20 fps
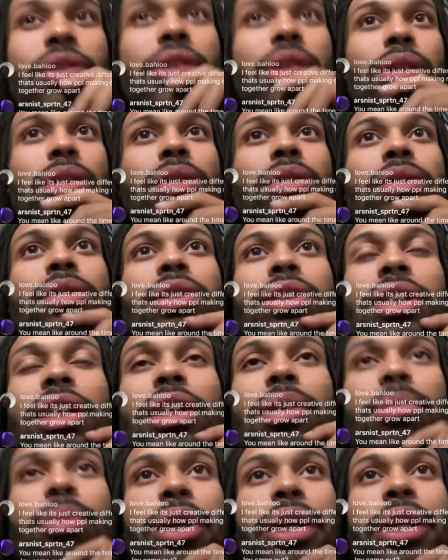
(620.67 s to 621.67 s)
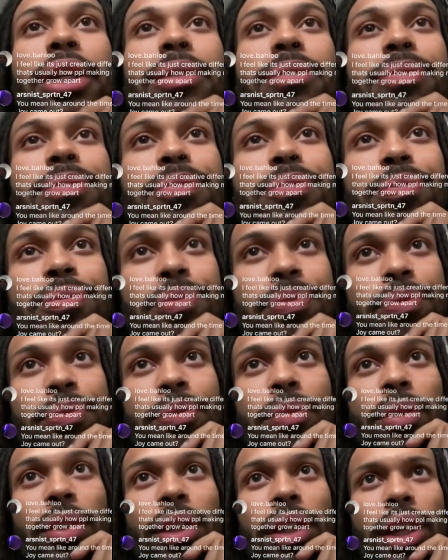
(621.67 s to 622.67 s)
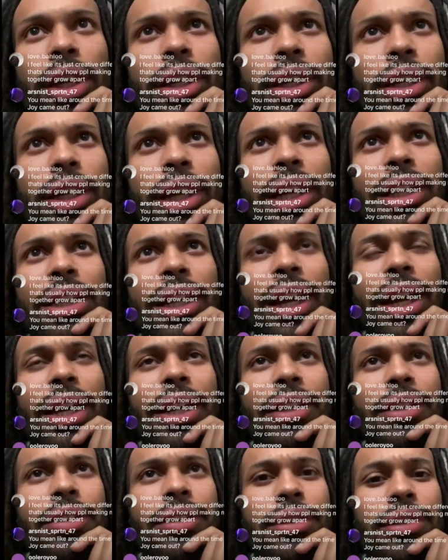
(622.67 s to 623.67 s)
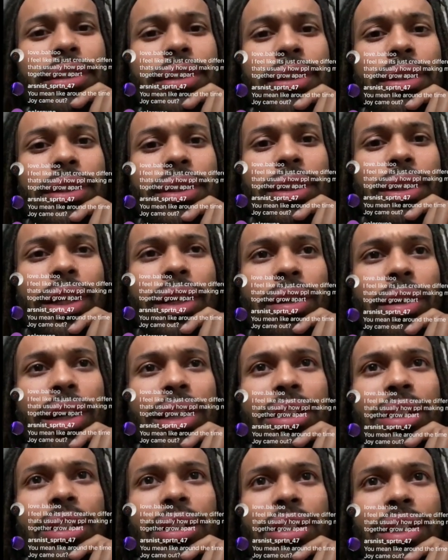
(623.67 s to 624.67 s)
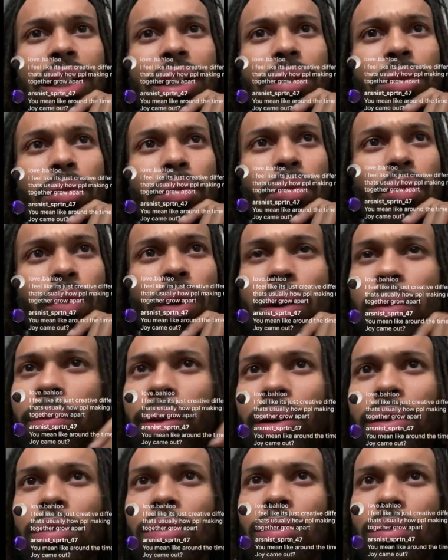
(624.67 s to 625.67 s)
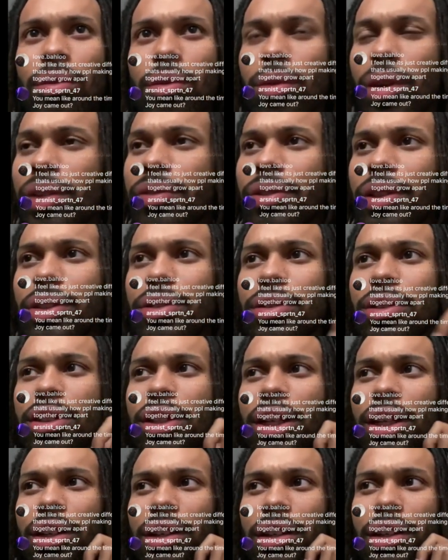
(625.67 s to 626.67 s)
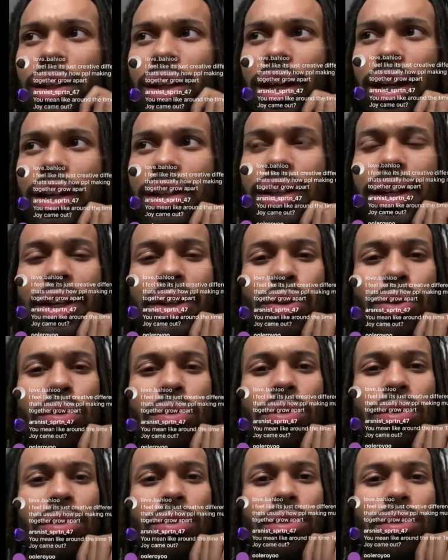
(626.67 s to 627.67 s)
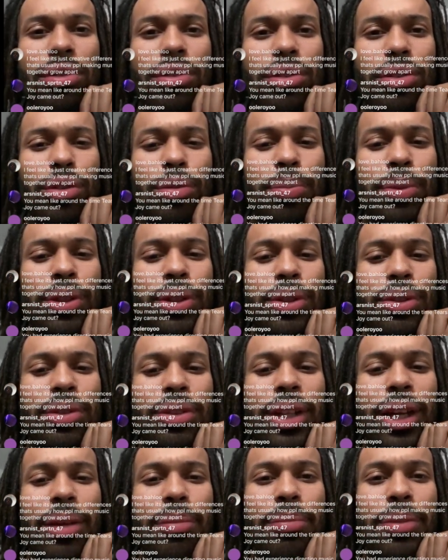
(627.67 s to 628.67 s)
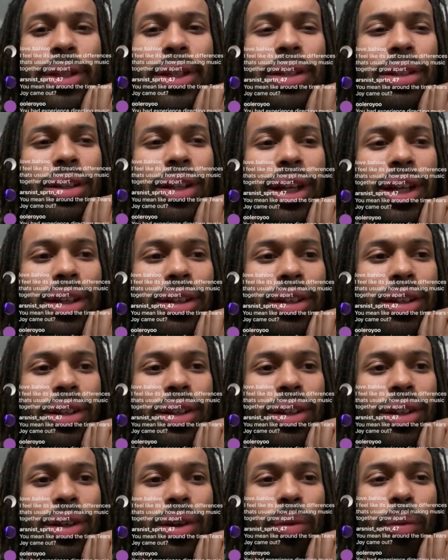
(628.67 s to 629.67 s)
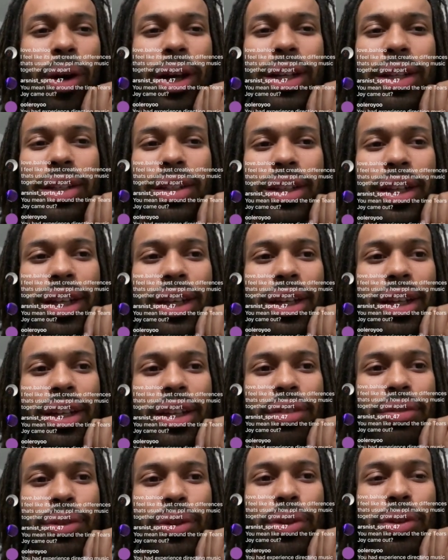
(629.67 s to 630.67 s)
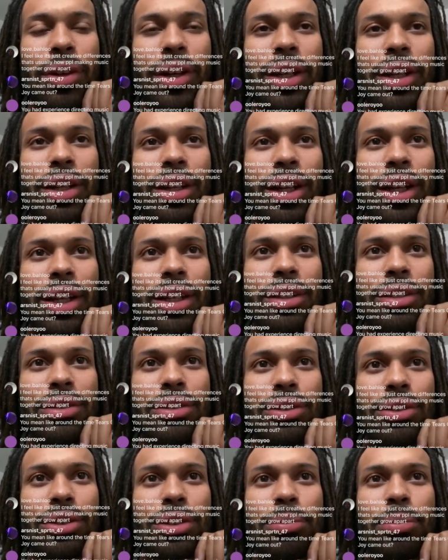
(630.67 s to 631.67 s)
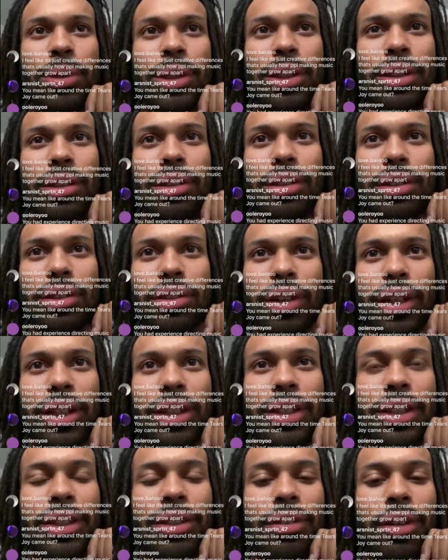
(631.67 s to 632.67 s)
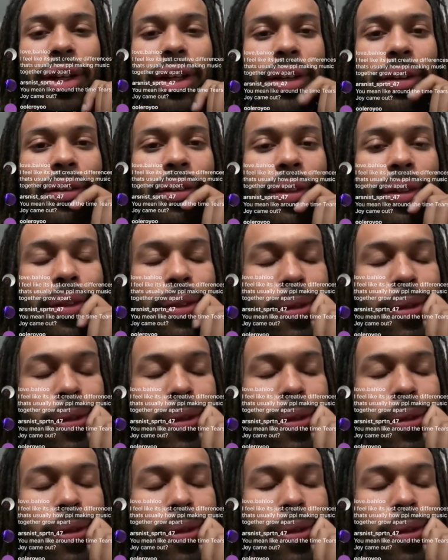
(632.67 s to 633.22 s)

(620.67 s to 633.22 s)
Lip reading: You know, we were celebrating, and then at the end, like I think like one of my white friends was like, "Hey, Ade, you produced that beat. Like, why didn't they give you credit? Like, you should be credited, right?"